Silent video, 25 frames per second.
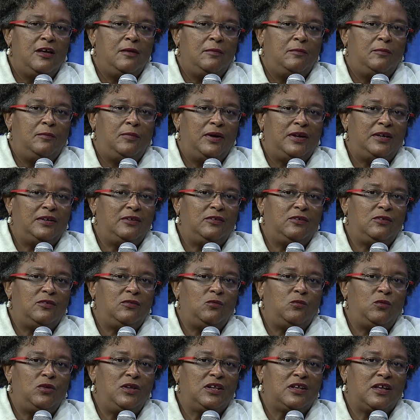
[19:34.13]
But
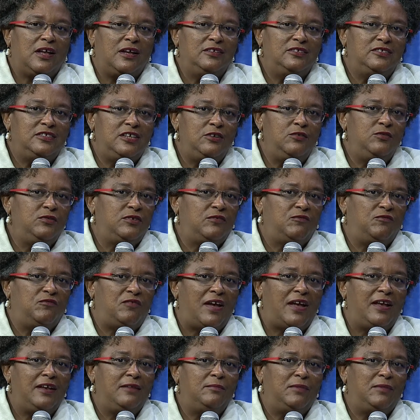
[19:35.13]
we'll continue to fight.